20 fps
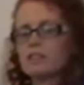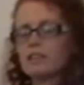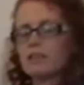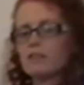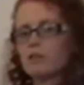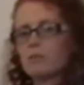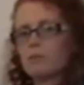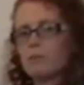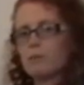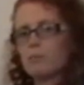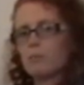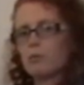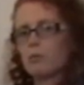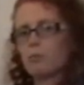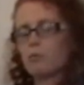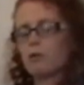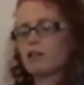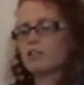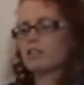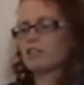to give you a bit more
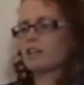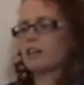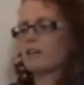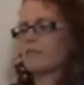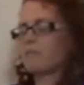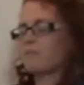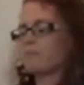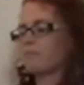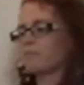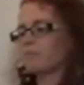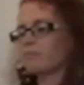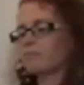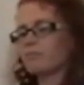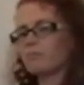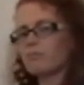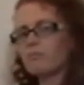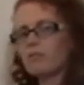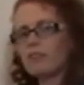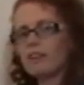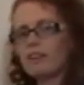pressure.
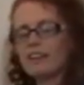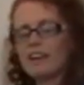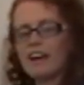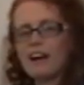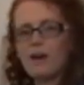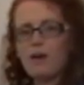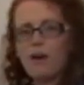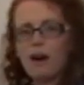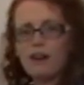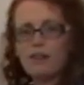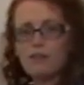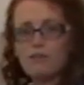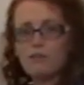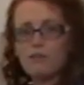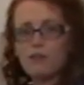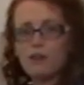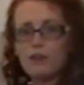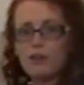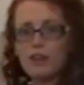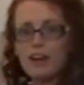Now I can
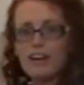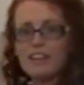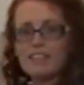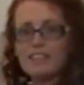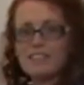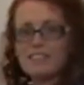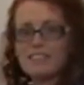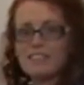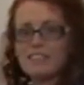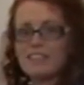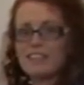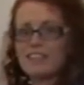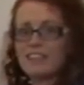feel that.